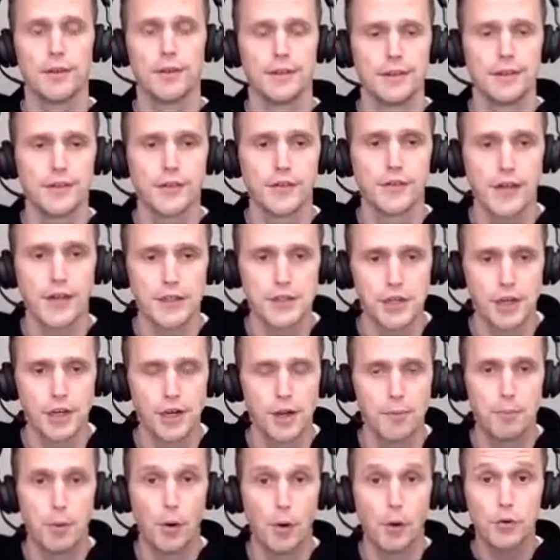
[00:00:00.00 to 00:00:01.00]
This is
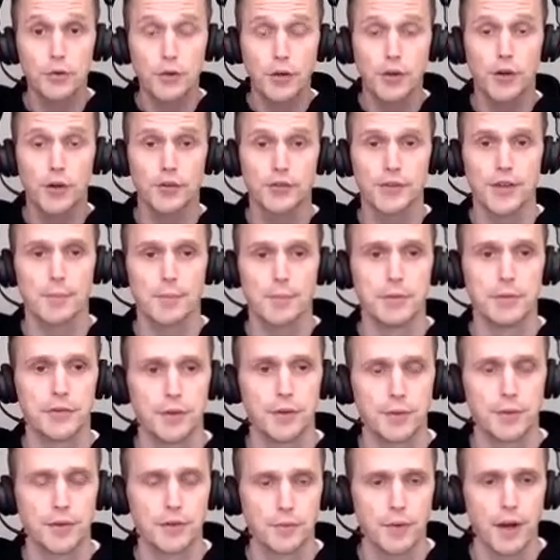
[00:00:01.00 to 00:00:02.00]
actually a podcast
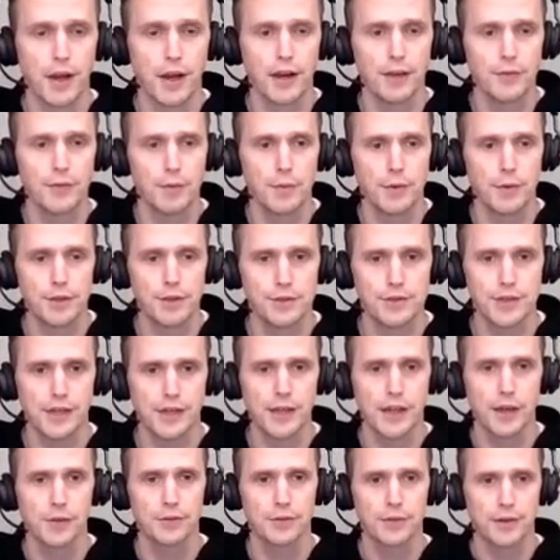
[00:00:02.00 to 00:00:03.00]
episode as well, if you want to
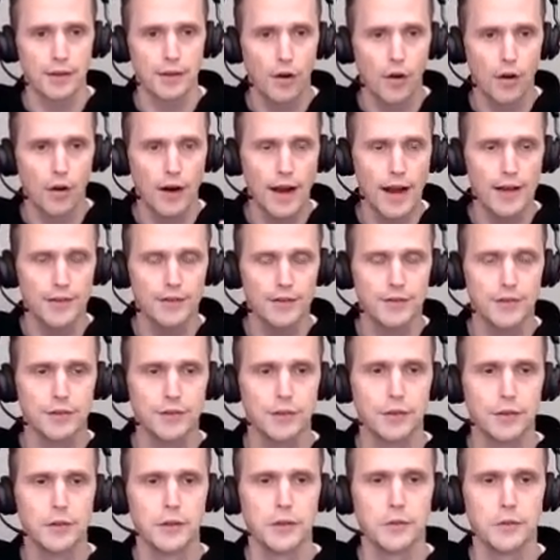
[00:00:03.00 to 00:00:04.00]
check out our answer
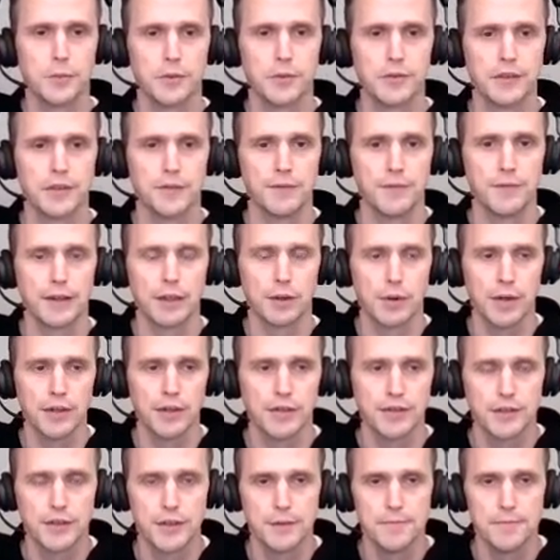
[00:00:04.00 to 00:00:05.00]
to this specific
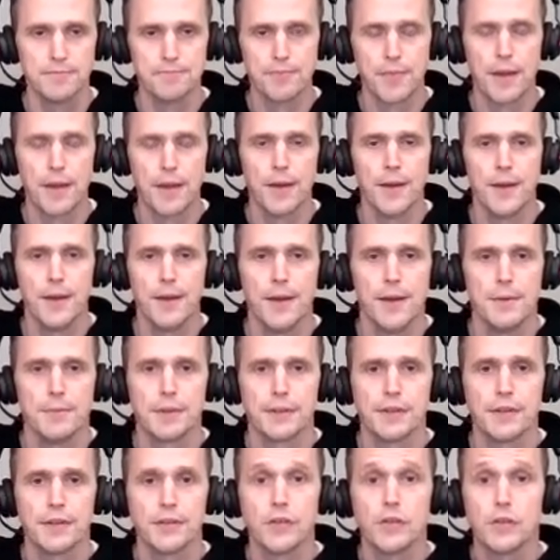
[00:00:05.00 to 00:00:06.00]
question.
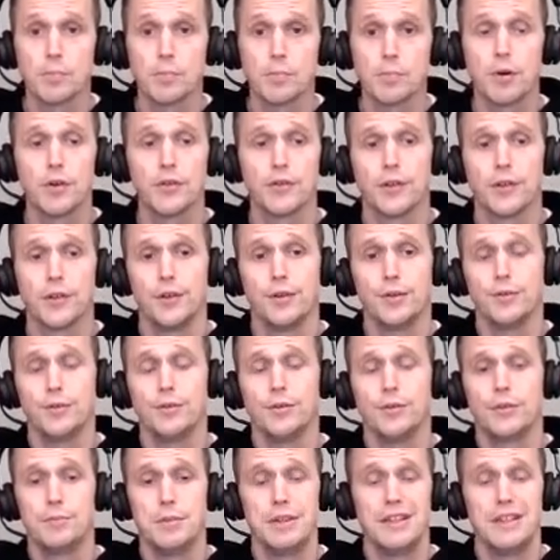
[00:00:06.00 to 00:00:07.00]
But this is a person who
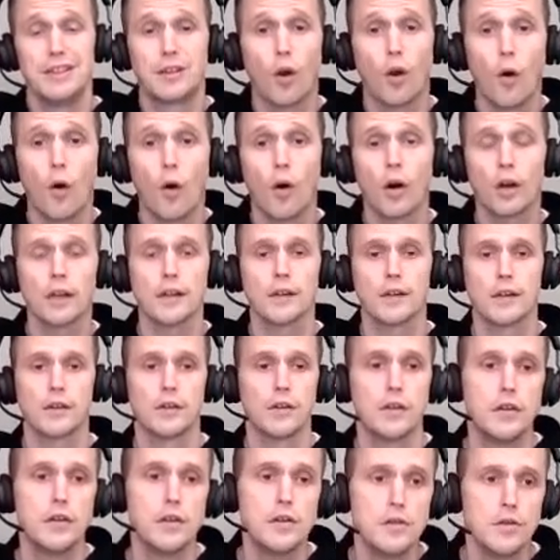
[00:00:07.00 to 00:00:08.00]
has been targeted
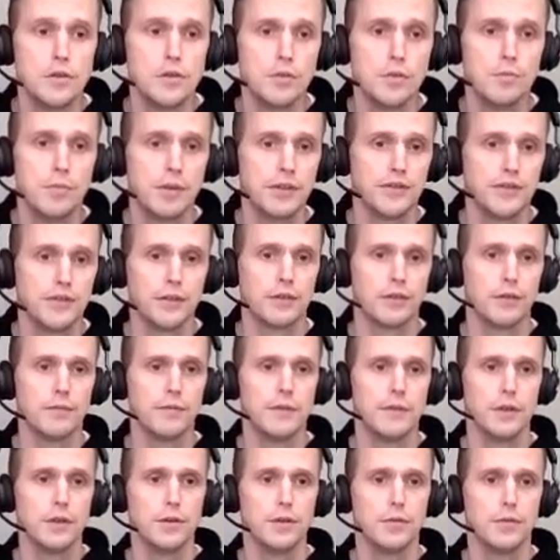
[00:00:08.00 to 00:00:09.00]
to do business
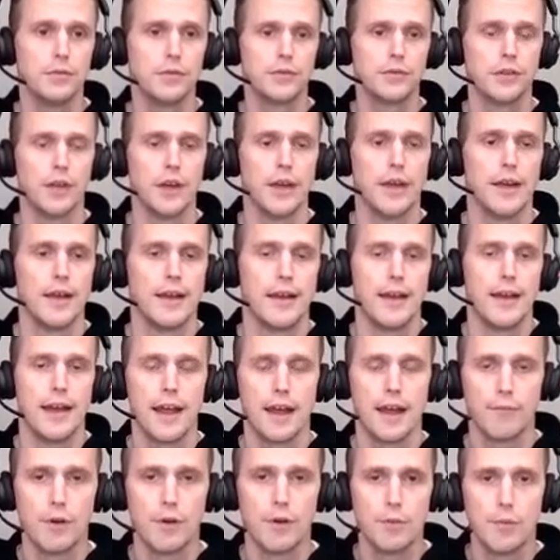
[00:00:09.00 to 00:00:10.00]
reviews
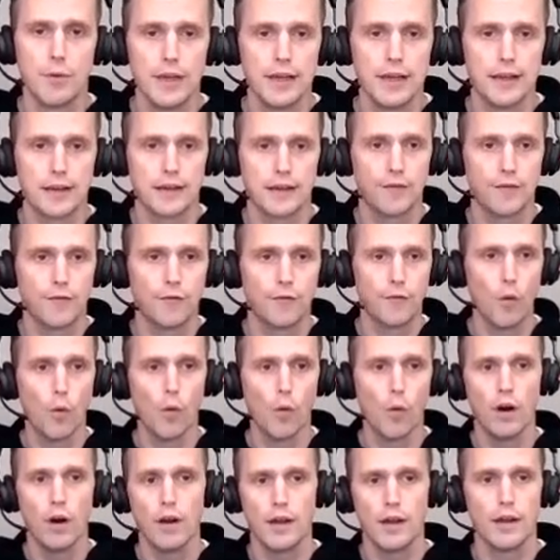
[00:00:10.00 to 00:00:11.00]
every week,
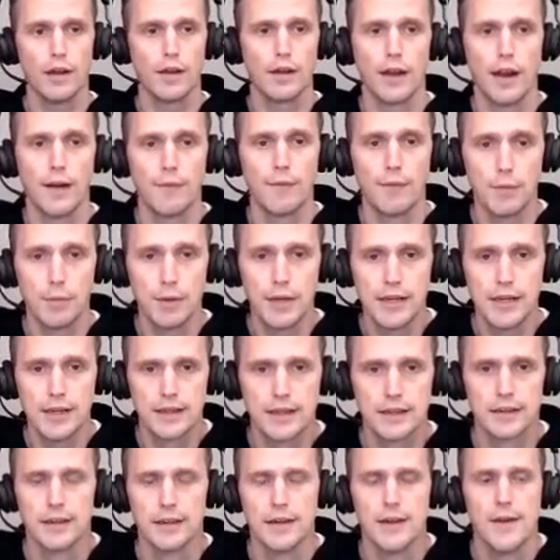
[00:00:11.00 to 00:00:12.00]
every
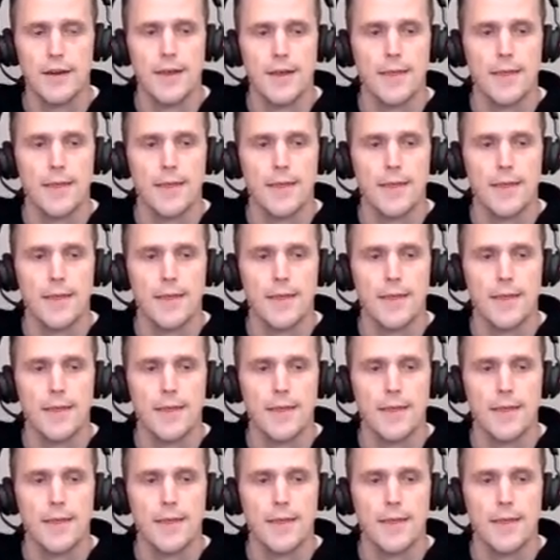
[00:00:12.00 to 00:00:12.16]
week.